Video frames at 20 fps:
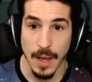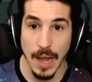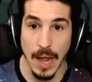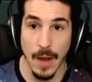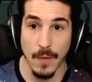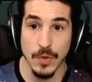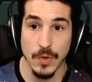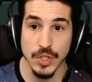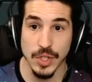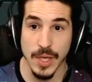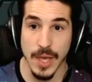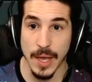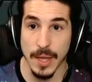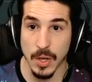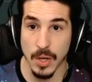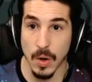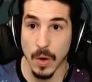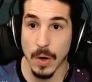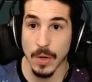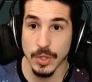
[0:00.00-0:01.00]
I originally
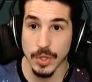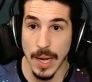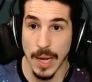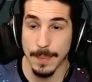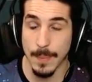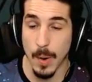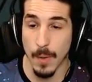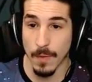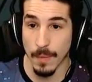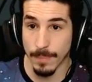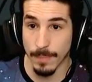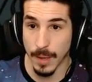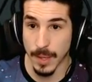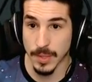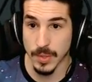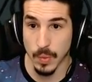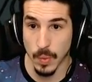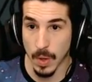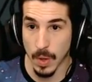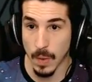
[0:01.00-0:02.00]
had Garchomp over
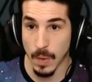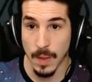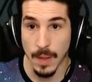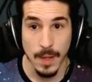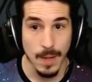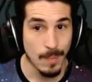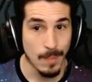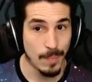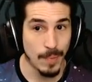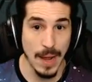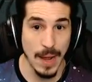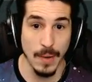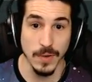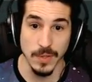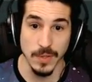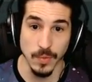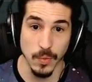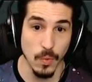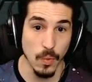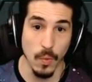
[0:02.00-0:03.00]
Buzzwole, but that
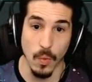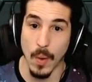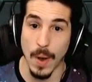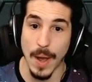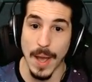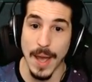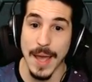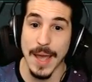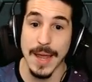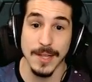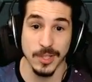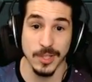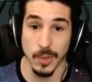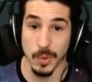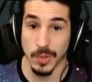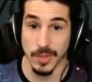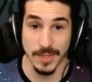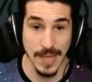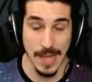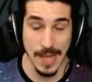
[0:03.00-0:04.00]
was way
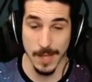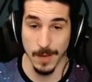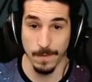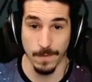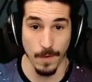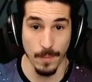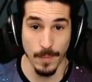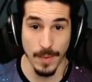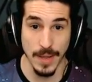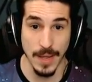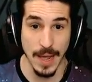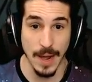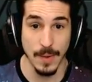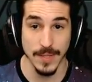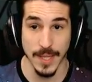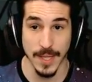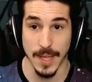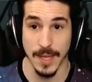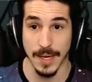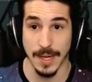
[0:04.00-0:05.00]
too standard for me. I
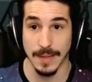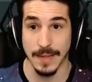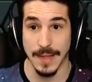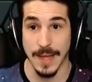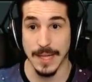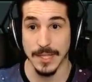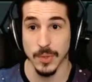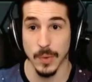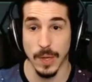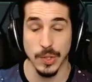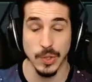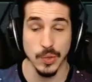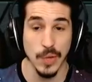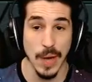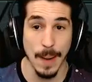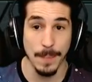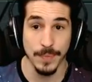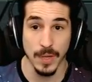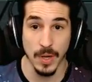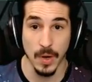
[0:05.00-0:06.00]
wasn't liking that, so I
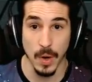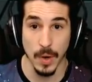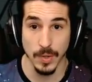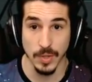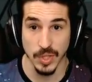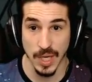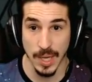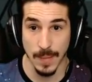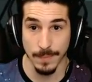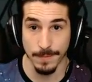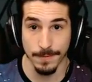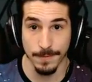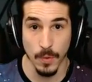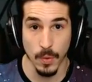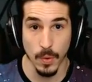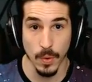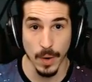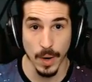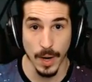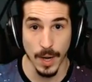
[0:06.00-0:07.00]
dropped the Garchomp
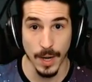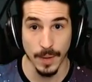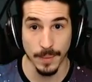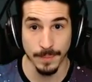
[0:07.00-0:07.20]
for